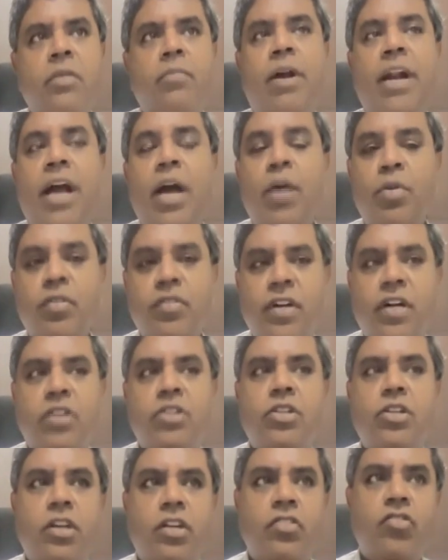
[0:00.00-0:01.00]
But I was
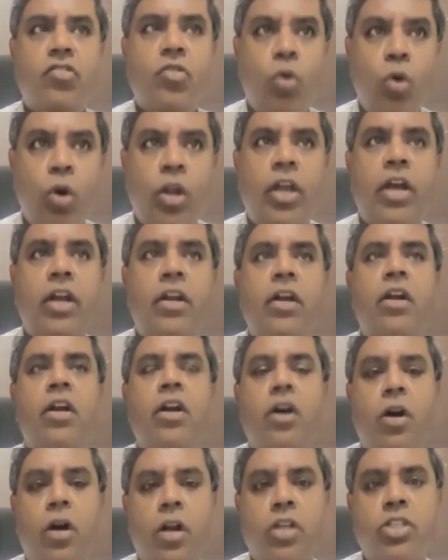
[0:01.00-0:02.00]
actually a school kid and a
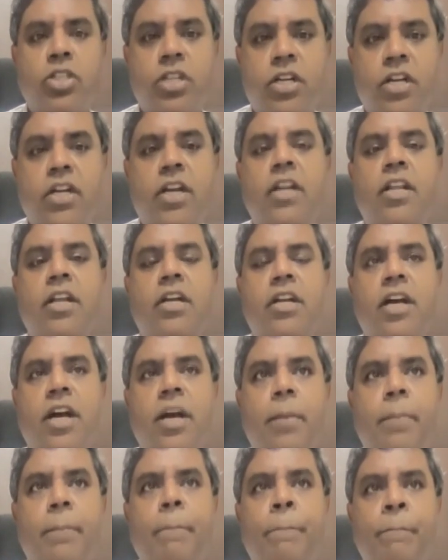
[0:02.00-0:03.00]
college kid at the
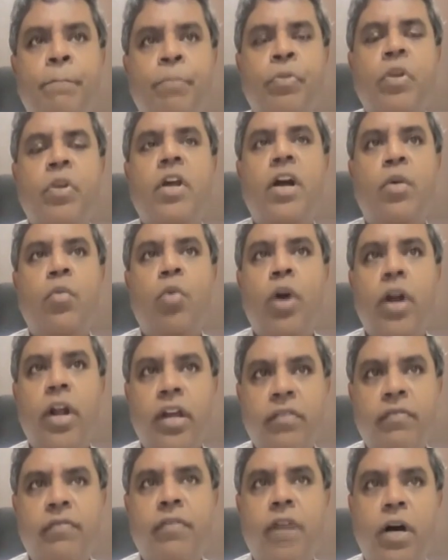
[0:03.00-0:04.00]
time. Mm-hmm. And what
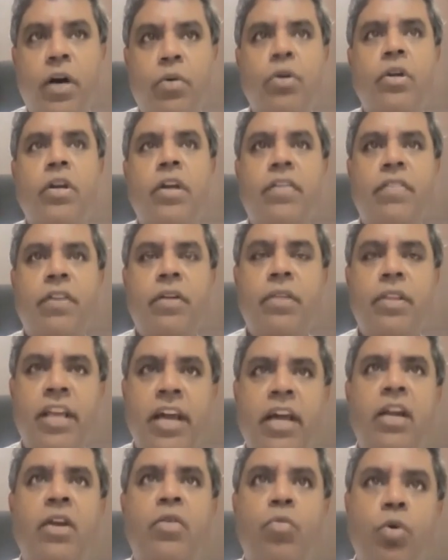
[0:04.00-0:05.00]
I found even
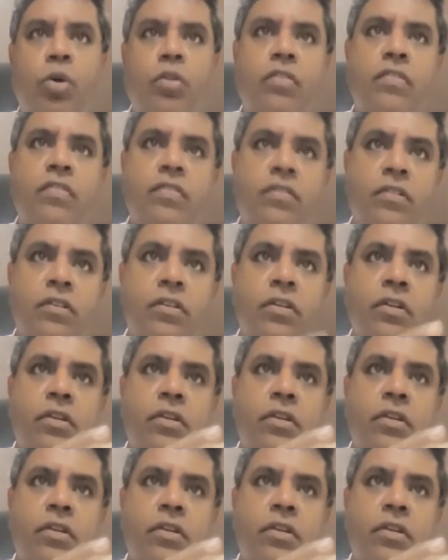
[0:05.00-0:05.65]
then was